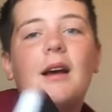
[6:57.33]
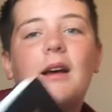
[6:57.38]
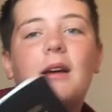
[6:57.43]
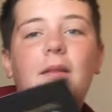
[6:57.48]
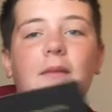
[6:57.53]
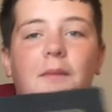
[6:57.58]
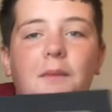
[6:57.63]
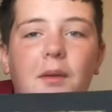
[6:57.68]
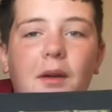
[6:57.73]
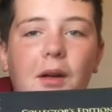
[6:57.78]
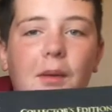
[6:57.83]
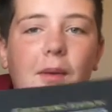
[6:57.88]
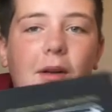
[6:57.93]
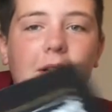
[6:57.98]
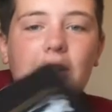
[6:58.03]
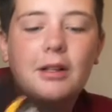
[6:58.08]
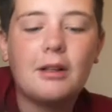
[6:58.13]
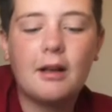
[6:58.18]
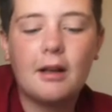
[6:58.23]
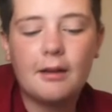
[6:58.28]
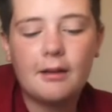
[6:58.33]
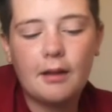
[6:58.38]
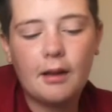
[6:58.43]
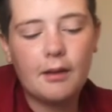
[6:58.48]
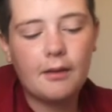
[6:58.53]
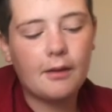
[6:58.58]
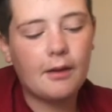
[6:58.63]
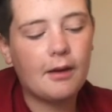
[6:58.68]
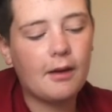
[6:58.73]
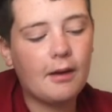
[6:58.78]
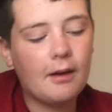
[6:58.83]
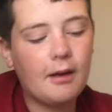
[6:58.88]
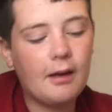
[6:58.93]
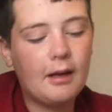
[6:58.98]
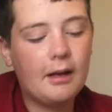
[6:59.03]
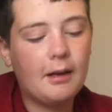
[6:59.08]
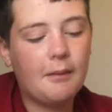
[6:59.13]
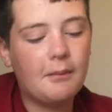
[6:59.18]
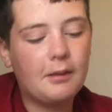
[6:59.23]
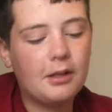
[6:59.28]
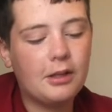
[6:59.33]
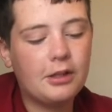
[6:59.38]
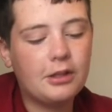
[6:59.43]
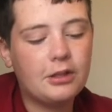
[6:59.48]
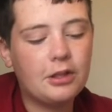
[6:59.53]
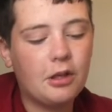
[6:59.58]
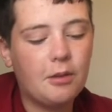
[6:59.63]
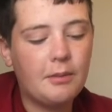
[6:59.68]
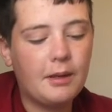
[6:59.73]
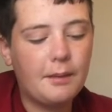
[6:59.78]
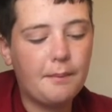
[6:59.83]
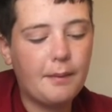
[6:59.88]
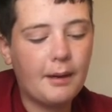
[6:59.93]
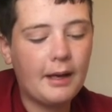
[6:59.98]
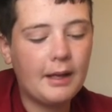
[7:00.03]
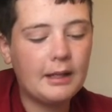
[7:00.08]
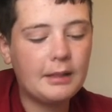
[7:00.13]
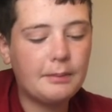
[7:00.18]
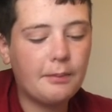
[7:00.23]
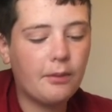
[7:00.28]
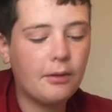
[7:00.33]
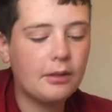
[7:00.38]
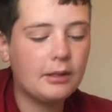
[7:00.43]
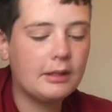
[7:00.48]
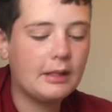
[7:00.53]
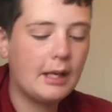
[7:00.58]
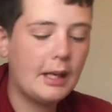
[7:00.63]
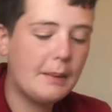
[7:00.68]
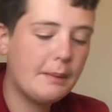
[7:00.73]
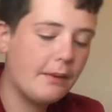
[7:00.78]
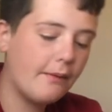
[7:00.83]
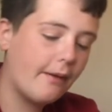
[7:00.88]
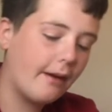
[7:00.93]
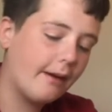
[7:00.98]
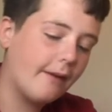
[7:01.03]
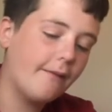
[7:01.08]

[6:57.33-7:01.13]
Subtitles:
pretty much got that there, and I'm gonna show my passport stamp if I can